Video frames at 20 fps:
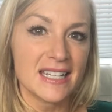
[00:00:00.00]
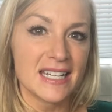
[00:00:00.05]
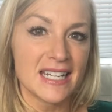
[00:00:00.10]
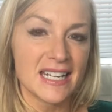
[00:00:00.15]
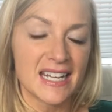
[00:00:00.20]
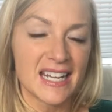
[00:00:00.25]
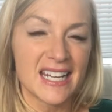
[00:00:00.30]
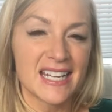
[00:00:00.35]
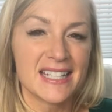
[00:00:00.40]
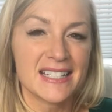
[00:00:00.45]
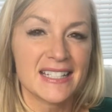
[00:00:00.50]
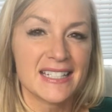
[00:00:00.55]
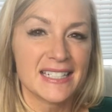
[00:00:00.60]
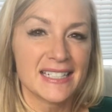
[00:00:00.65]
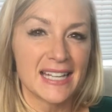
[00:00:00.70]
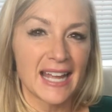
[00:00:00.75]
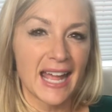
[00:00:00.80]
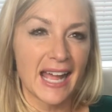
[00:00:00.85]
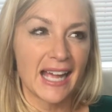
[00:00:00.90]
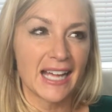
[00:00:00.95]
isn't
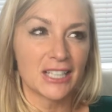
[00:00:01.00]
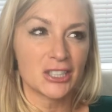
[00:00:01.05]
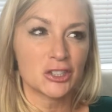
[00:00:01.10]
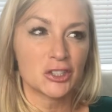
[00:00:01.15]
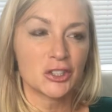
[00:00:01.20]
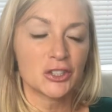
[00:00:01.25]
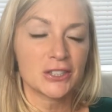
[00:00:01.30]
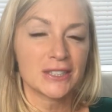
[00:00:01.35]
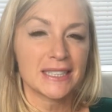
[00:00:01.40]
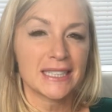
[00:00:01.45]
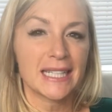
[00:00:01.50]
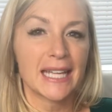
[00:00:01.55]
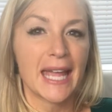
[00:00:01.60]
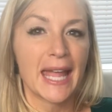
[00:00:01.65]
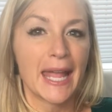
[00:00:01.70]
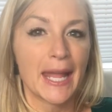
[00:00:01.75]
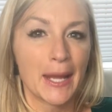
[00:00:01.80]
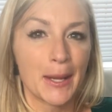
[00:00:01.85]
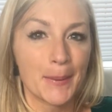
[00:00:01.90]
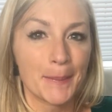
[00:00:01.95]
actually
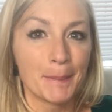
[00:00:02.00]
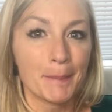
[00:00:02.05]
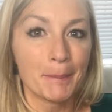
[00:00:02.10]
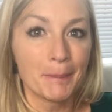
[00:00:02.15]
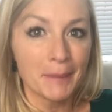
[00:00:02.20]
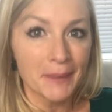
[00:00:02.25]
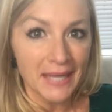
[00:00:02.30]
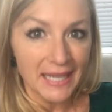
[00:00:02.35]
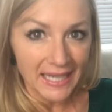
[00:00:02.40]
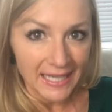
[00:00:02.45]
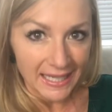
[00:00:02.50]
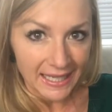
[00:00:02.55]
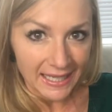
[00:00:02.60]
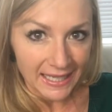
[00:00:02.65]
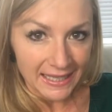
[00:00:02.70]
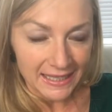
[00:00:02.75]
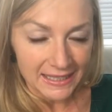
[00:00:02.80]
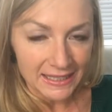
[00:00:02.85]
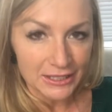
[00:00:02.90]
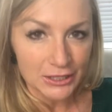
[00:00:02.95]
a
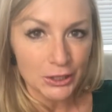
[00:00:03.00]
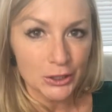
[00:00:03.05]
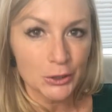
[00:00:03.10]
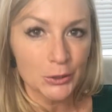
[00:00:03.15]
man